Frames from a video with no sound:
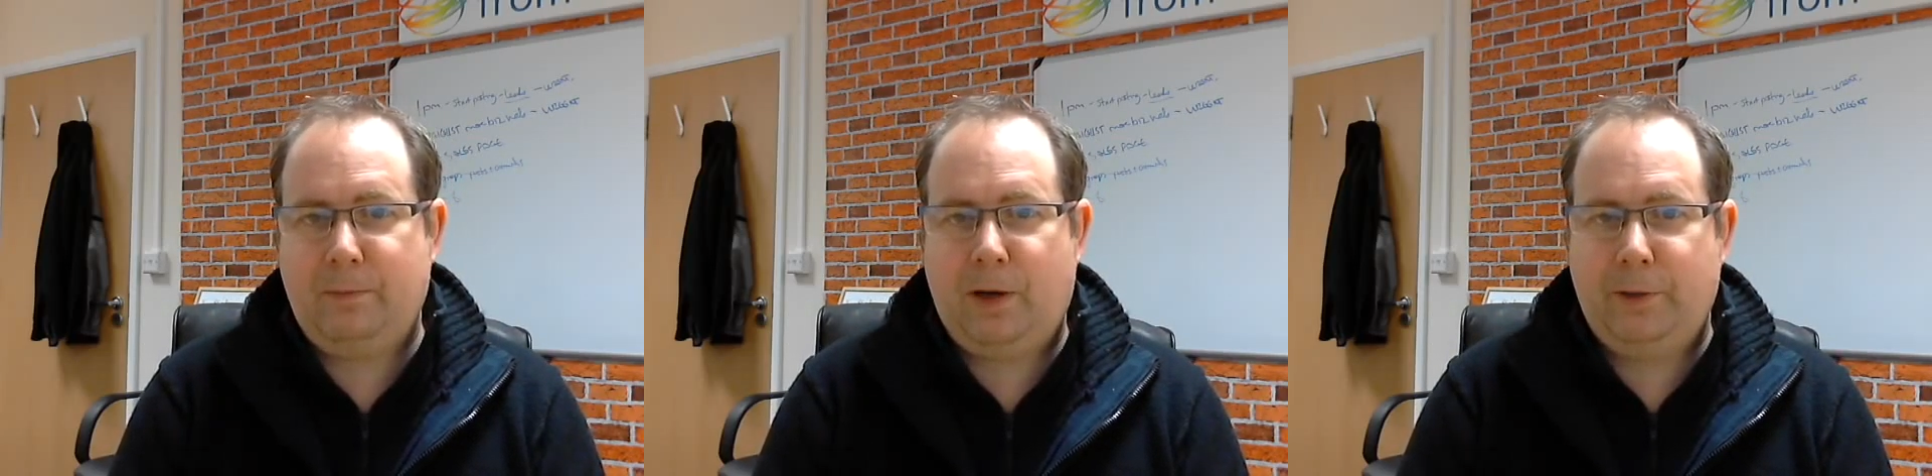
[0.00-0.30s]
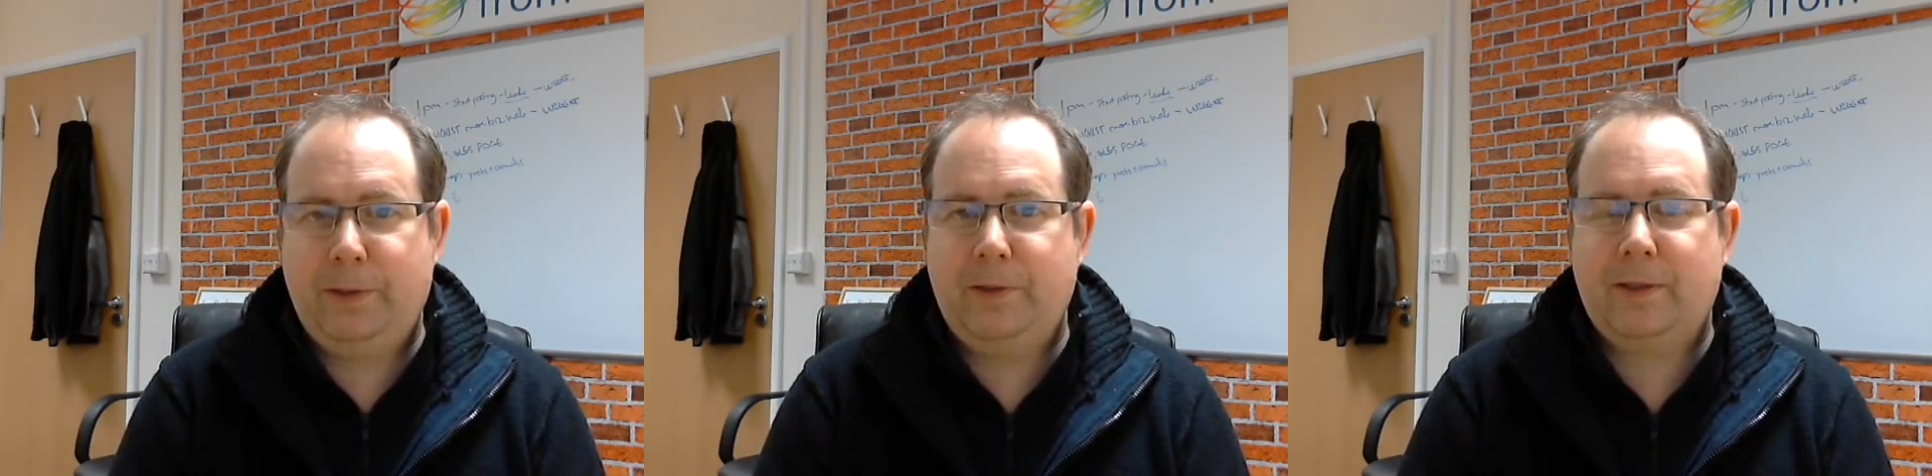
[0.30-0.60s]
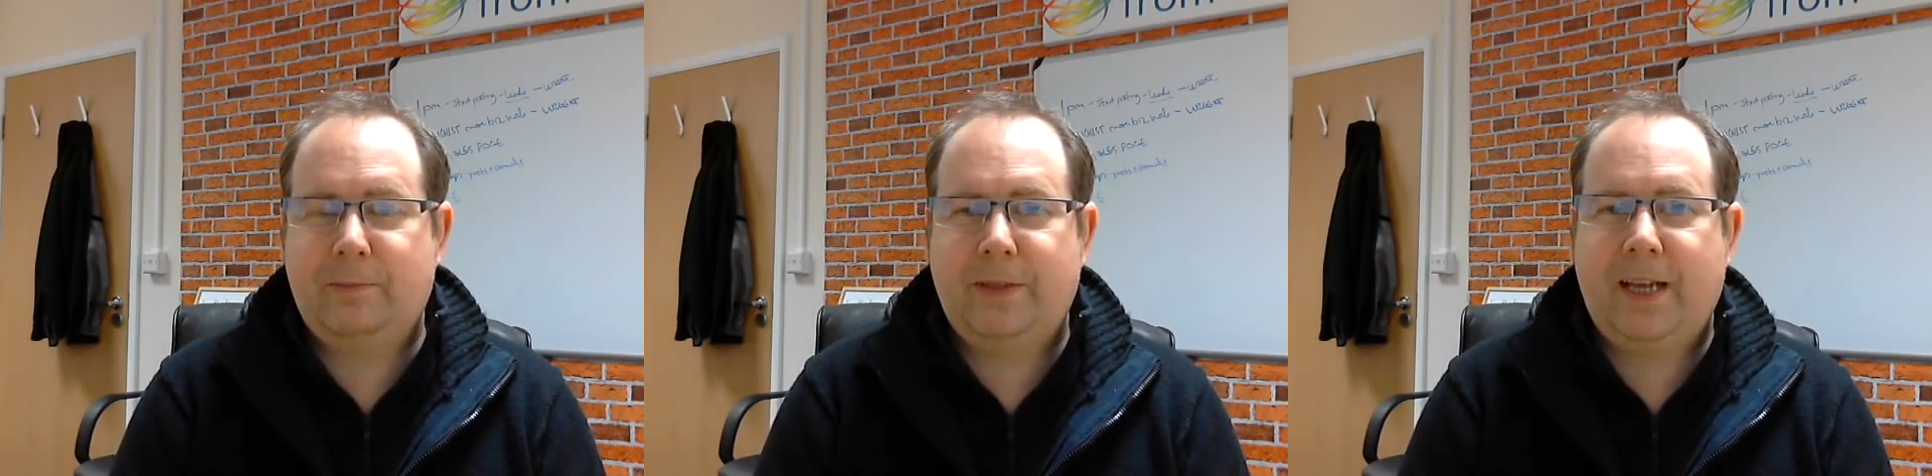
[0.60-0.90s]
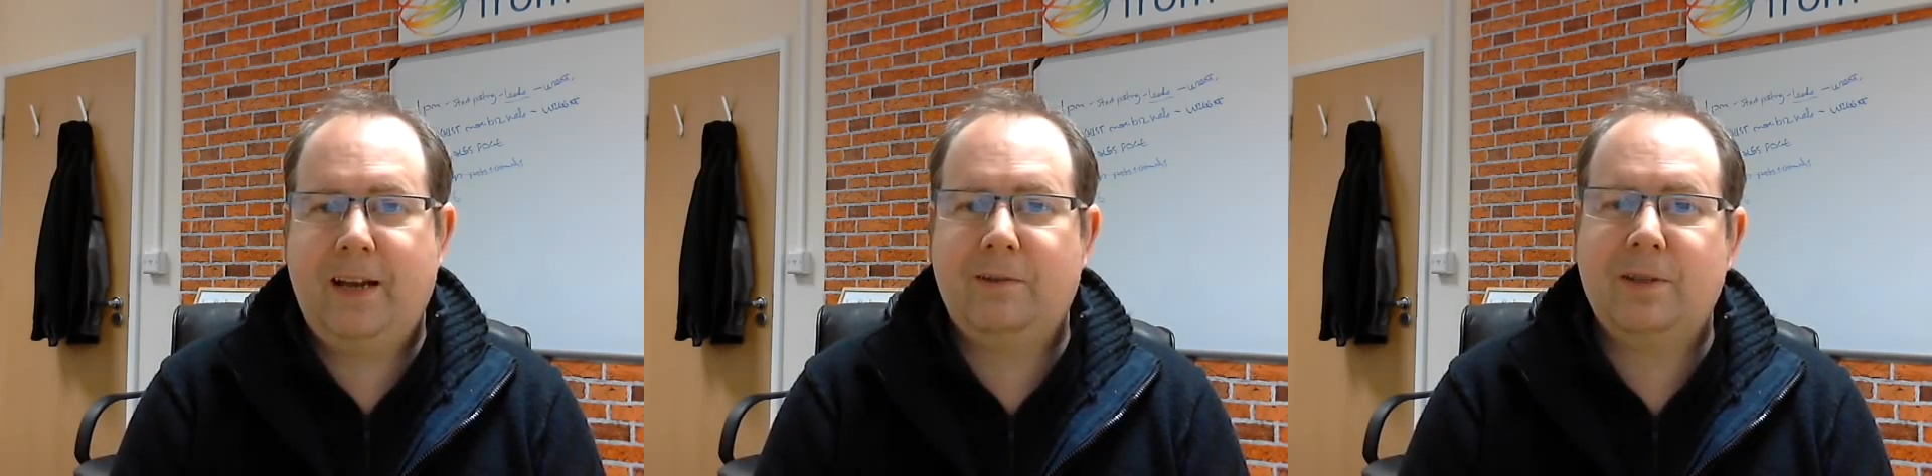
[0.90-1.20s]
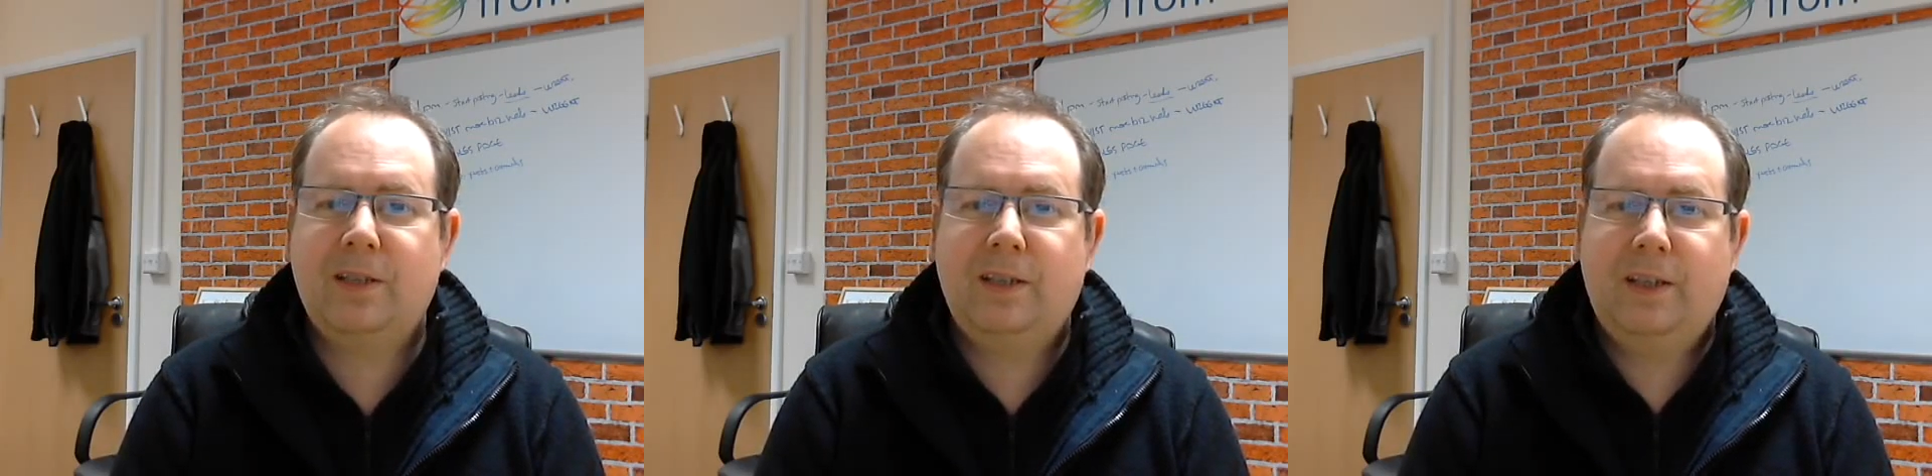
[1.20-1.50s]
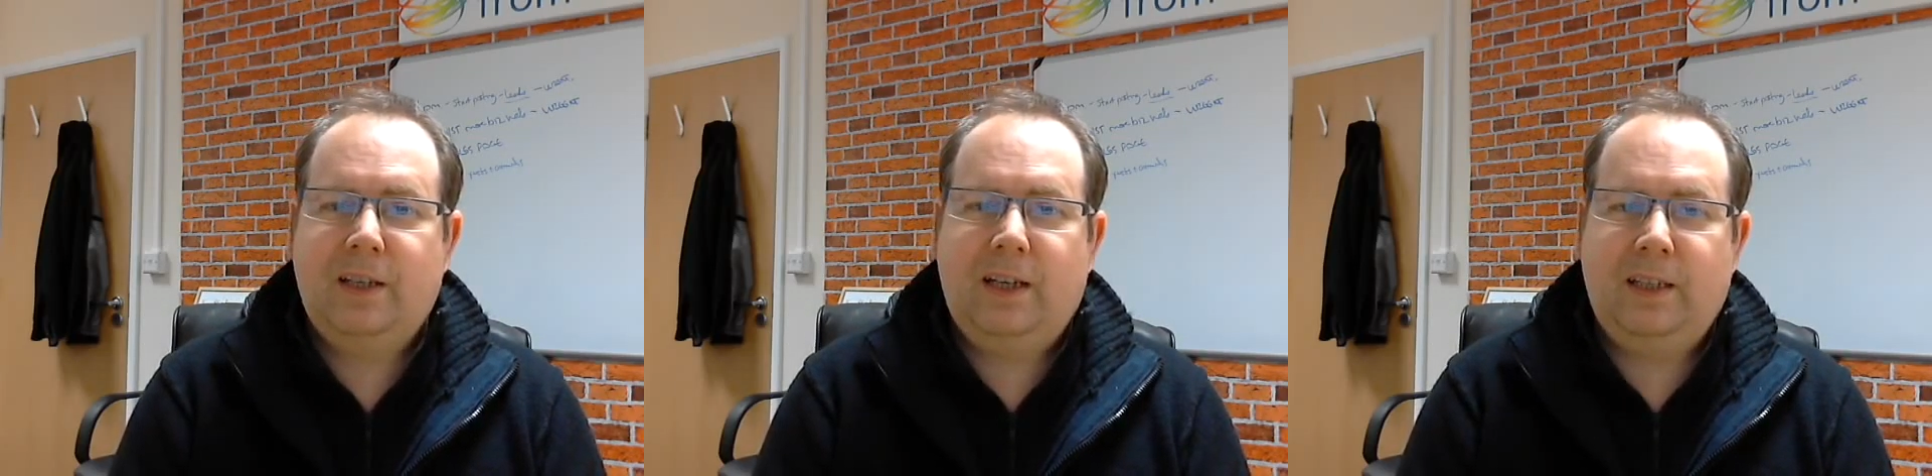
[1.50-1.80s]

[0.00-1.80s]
while they were doing something else.